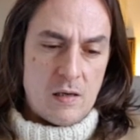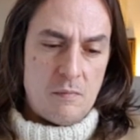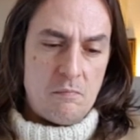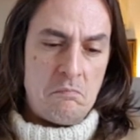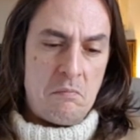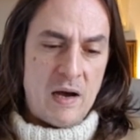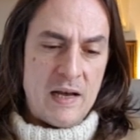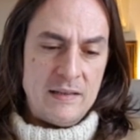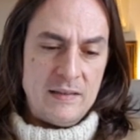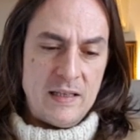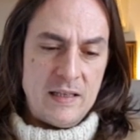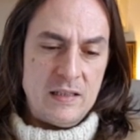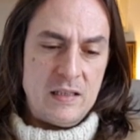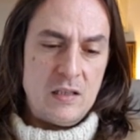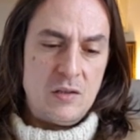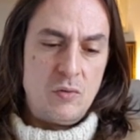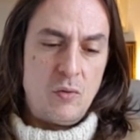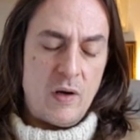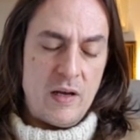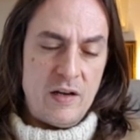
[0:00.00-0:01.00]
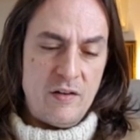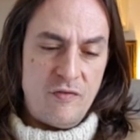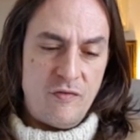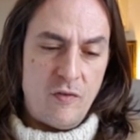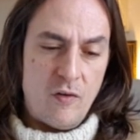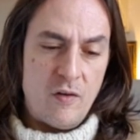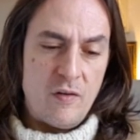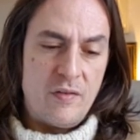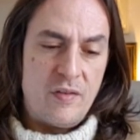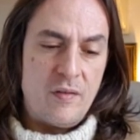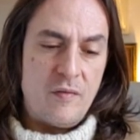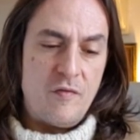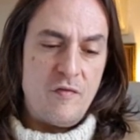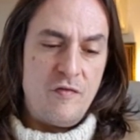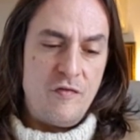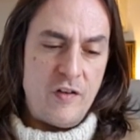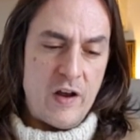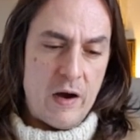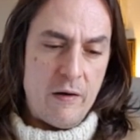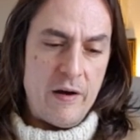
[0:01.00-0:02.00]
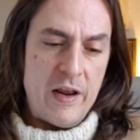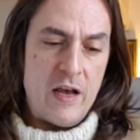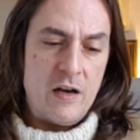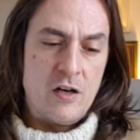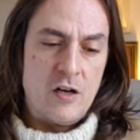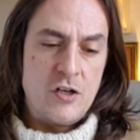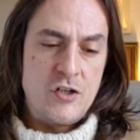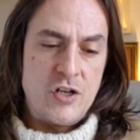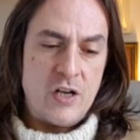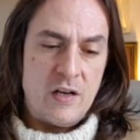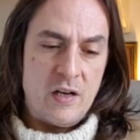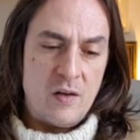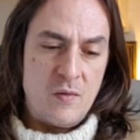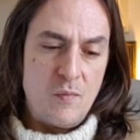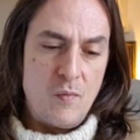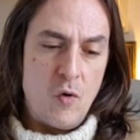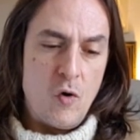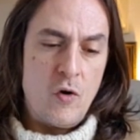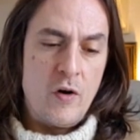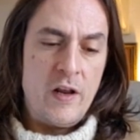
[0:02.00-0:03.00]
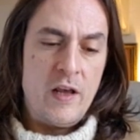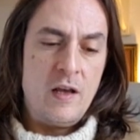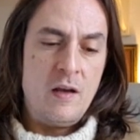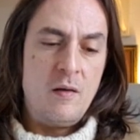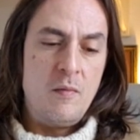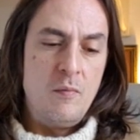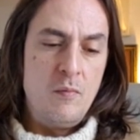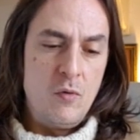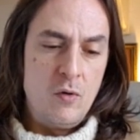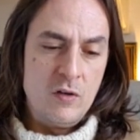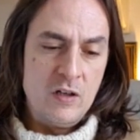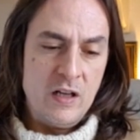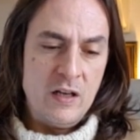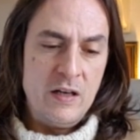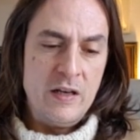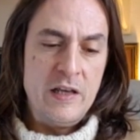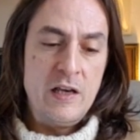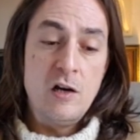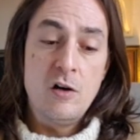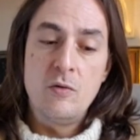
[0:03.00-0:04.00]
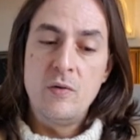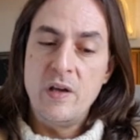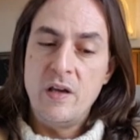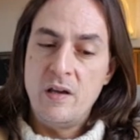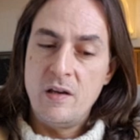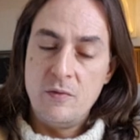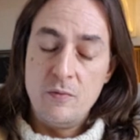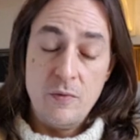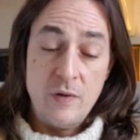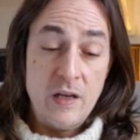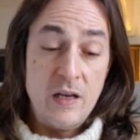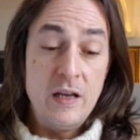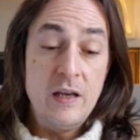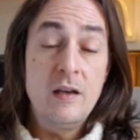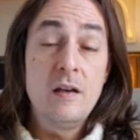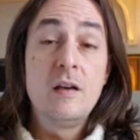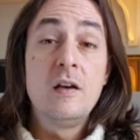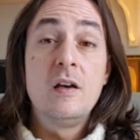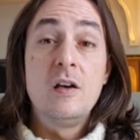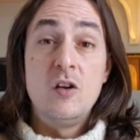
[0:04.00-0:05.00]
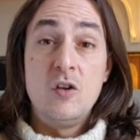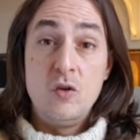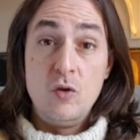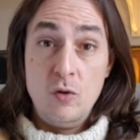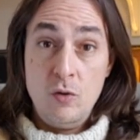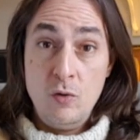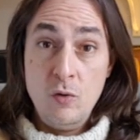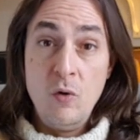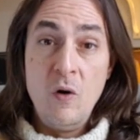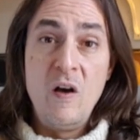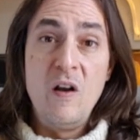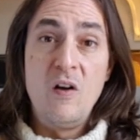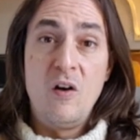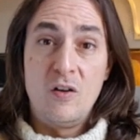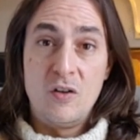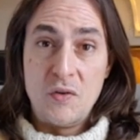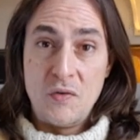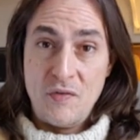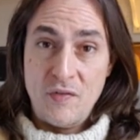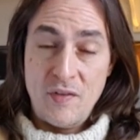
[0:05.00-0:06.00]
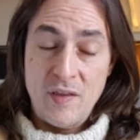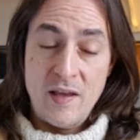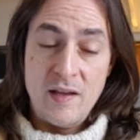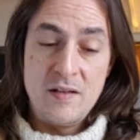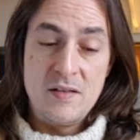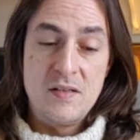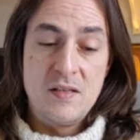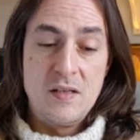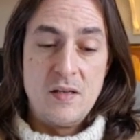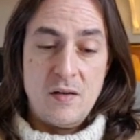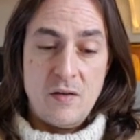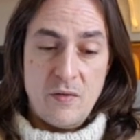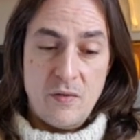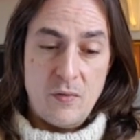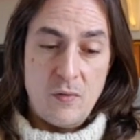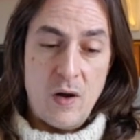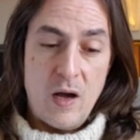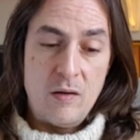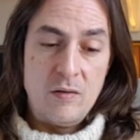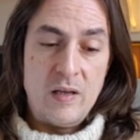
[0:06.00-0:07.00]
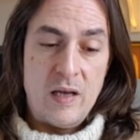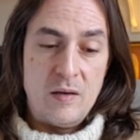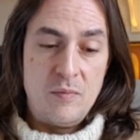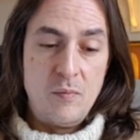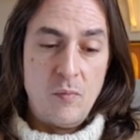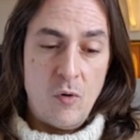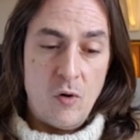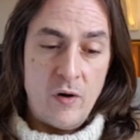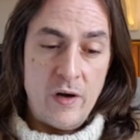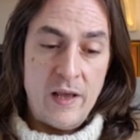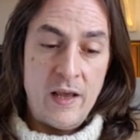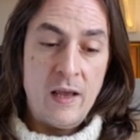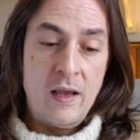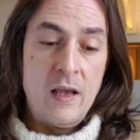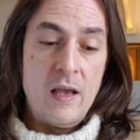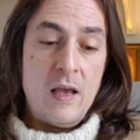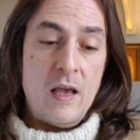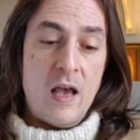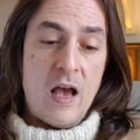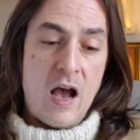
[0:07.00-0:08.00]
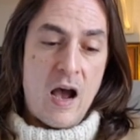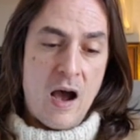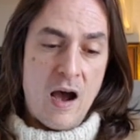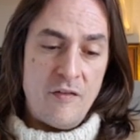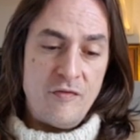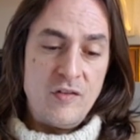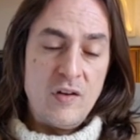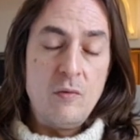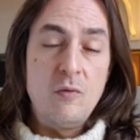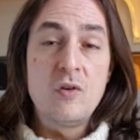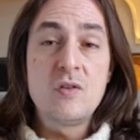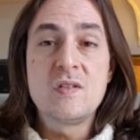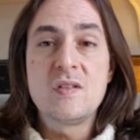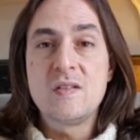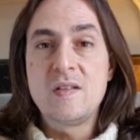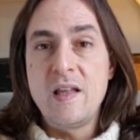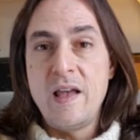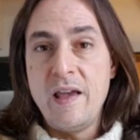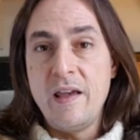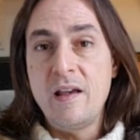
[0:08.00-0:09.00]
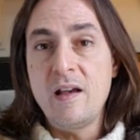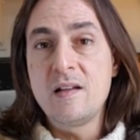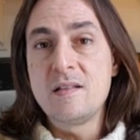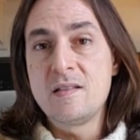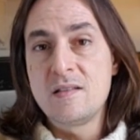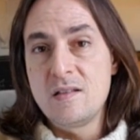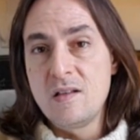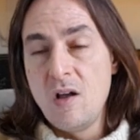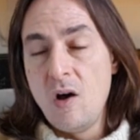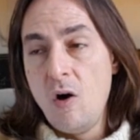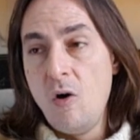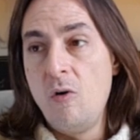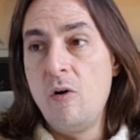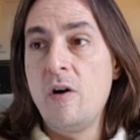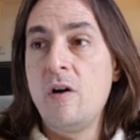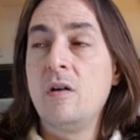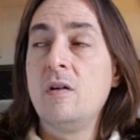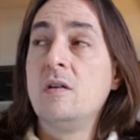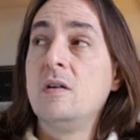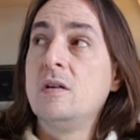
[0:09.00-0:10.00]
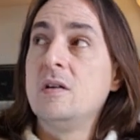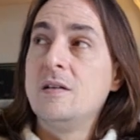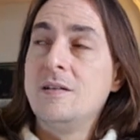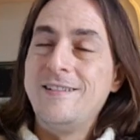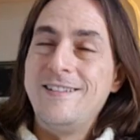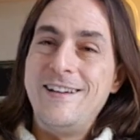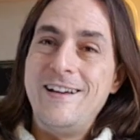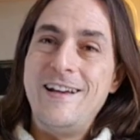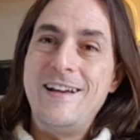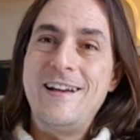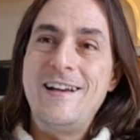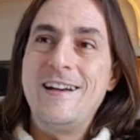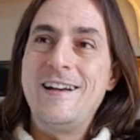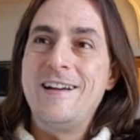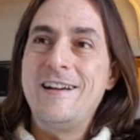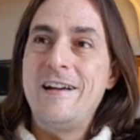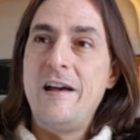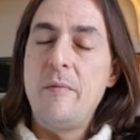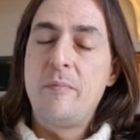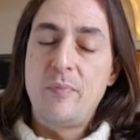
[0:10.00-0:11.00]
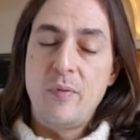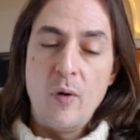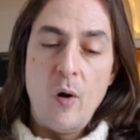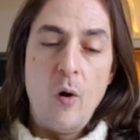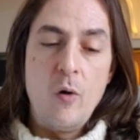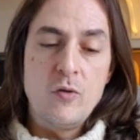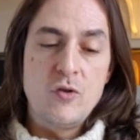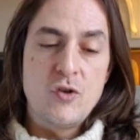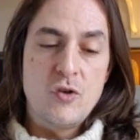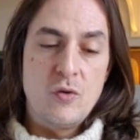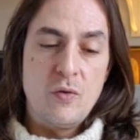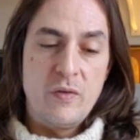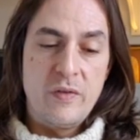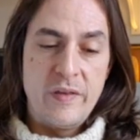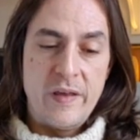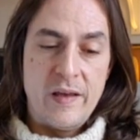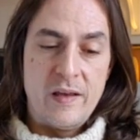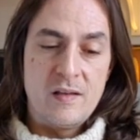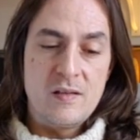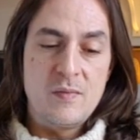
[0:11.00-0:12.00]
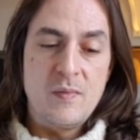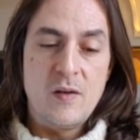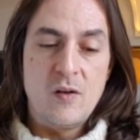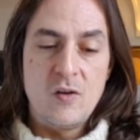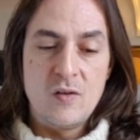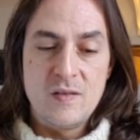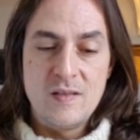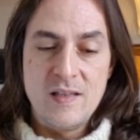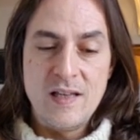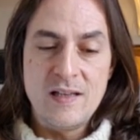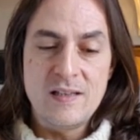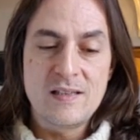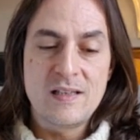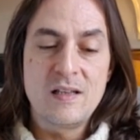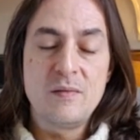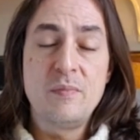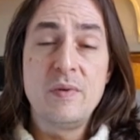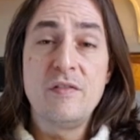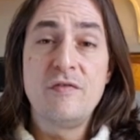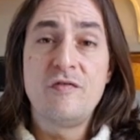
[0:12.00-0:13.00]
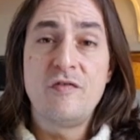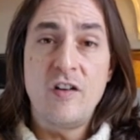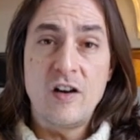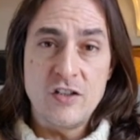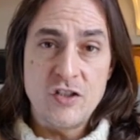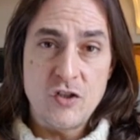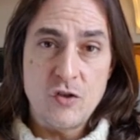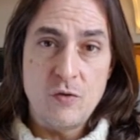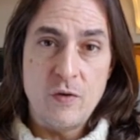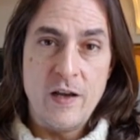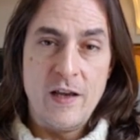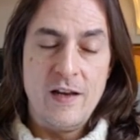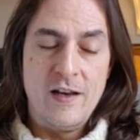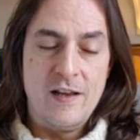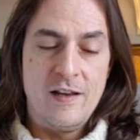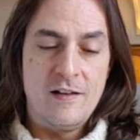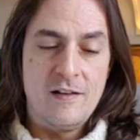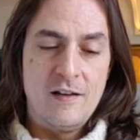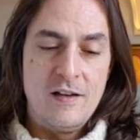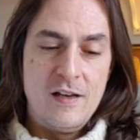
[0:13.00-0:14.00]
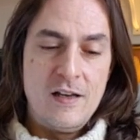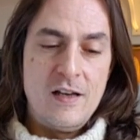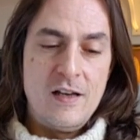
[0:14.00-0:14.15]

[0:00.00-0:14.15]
Monday the 24th, very energetic morning, moon in Leo, we could really do a lot of things throughout that morning. Afterwards, take a slower approach to things, because things can be frustrating,